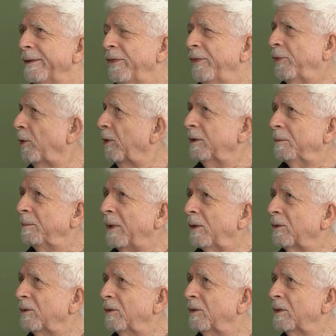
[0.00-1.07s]
thought
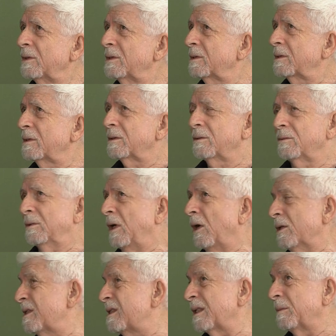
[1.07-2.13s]
about this
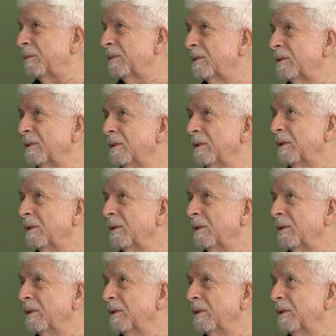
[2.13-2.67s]
concept.